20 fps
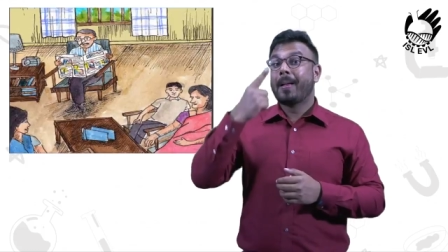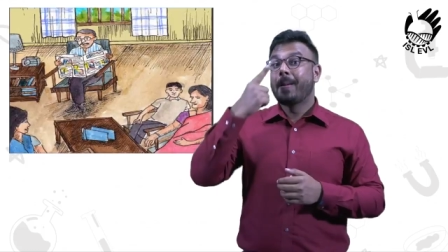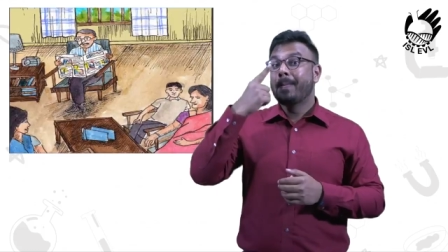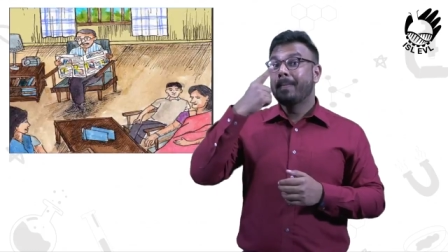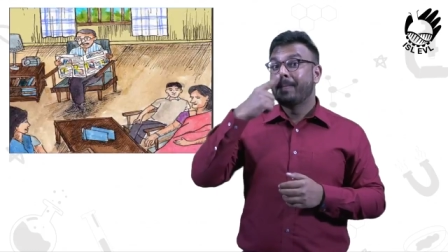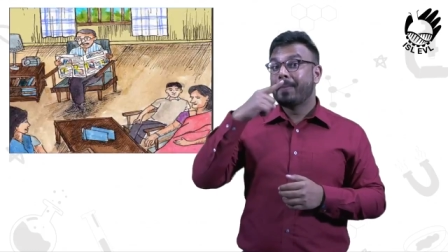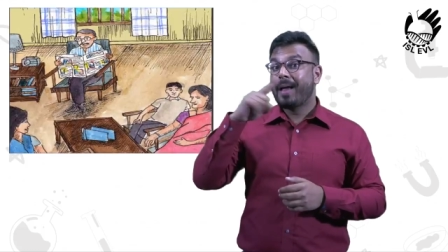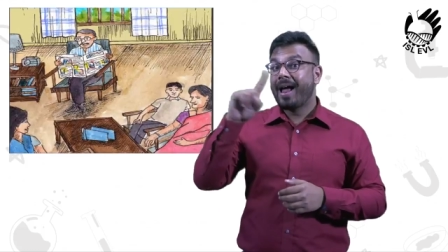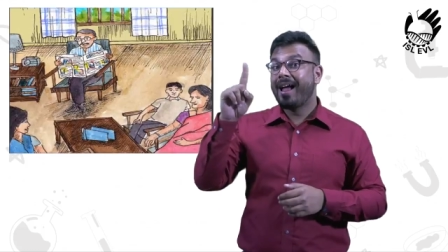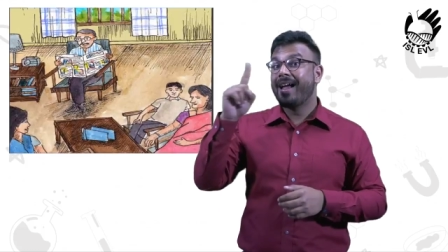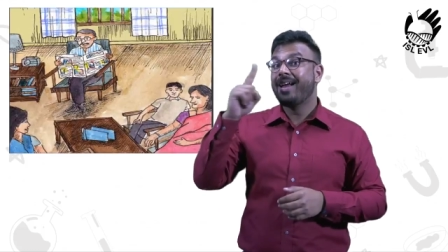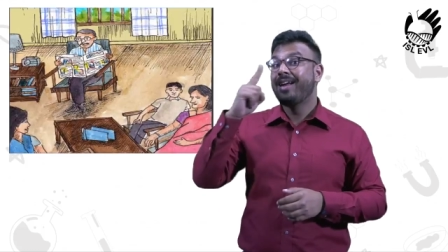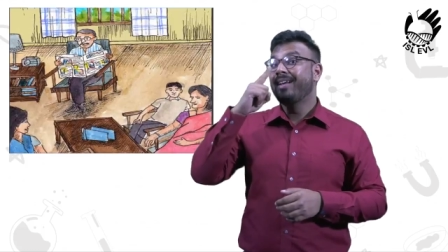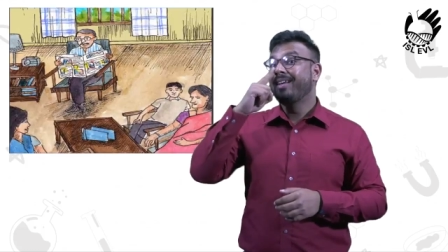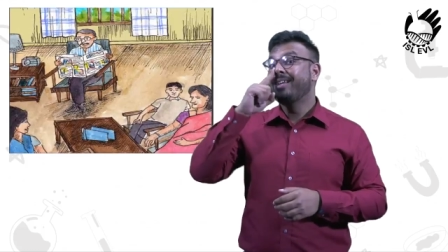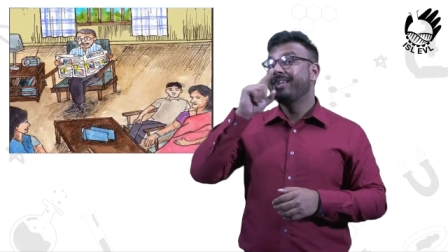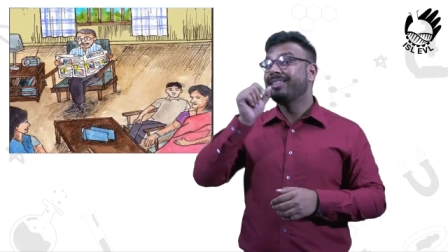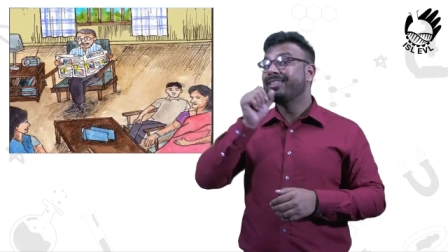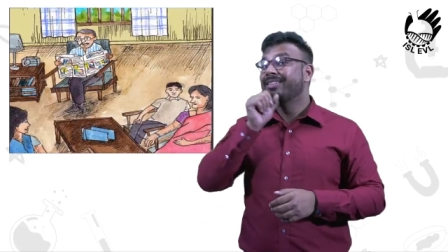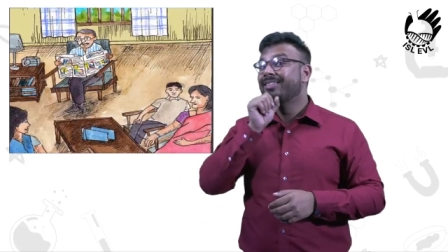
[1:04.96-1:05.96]
This
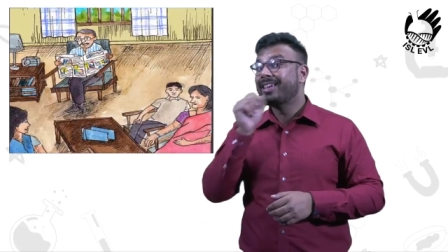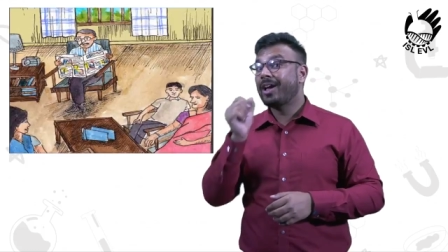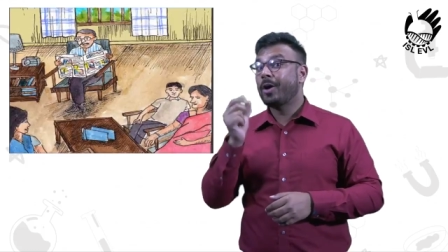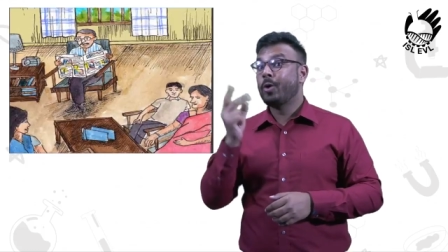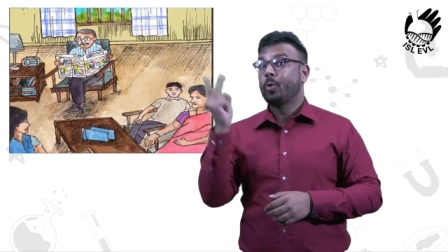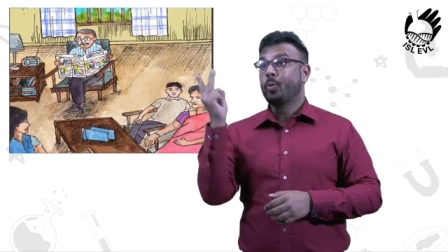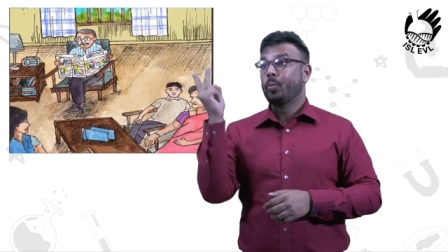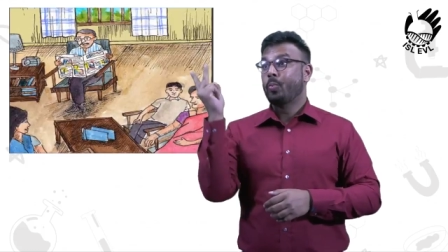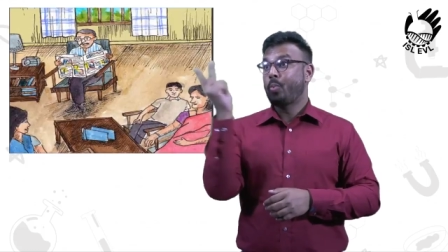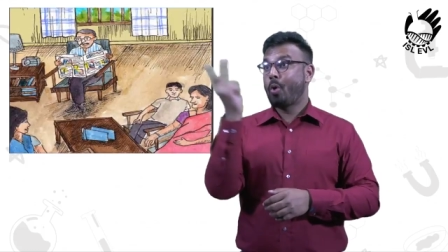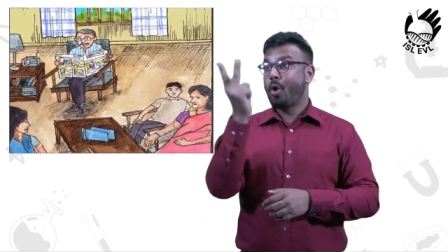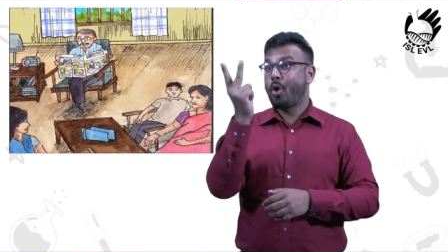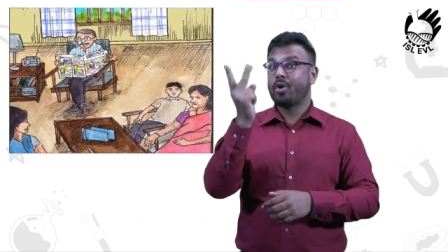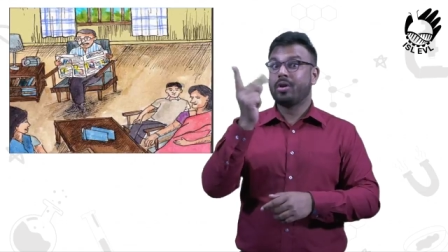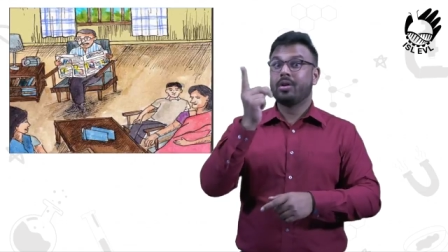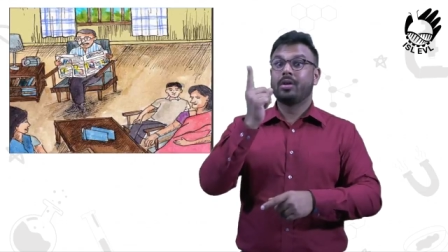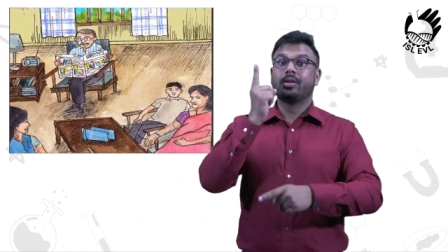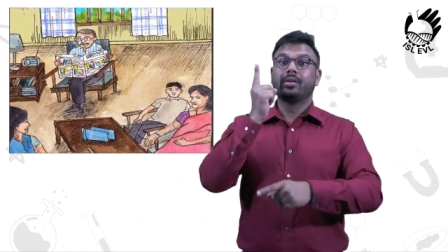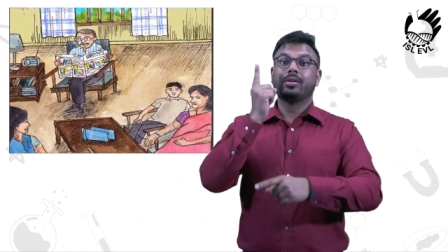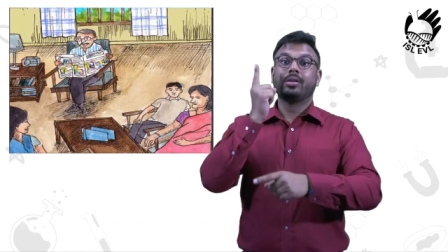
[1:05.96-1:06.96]
inspiration was
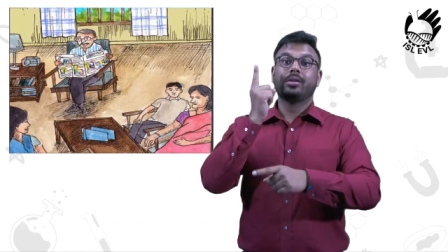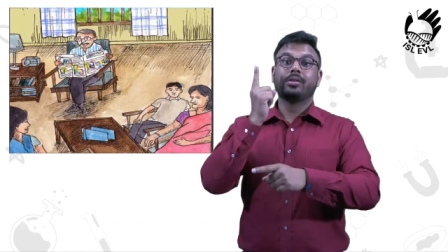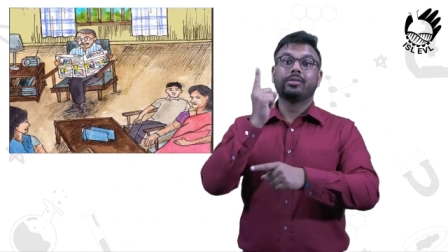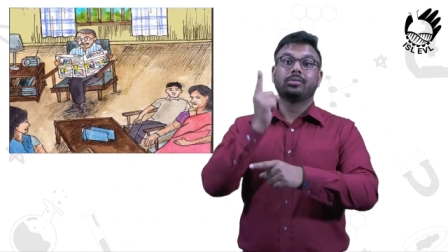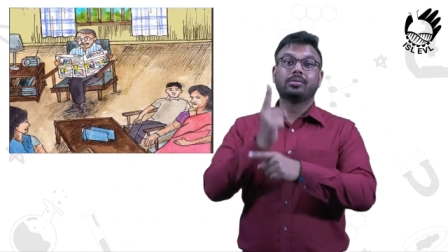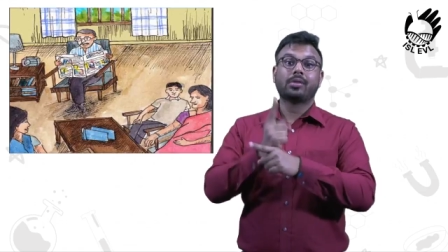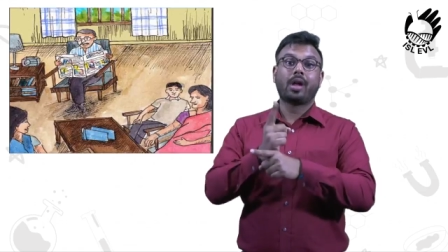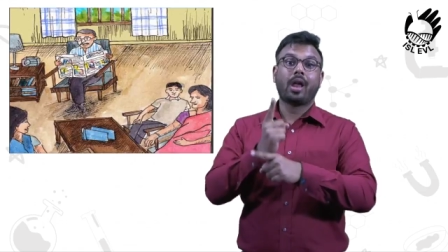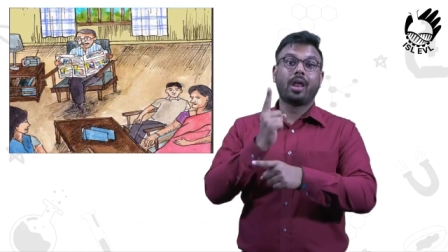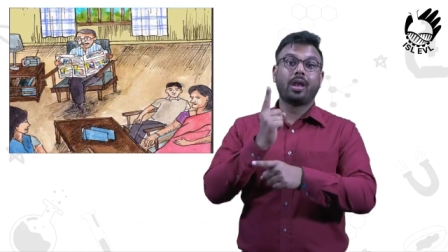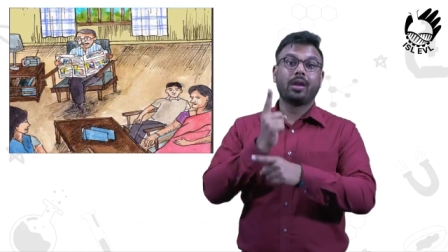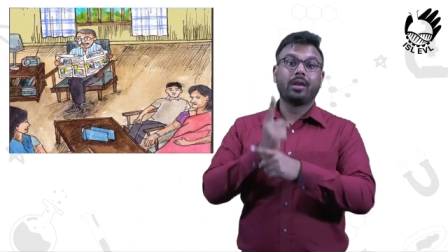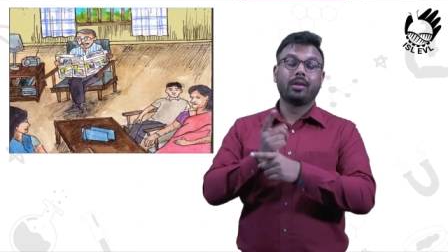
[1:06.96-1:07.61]
partly due to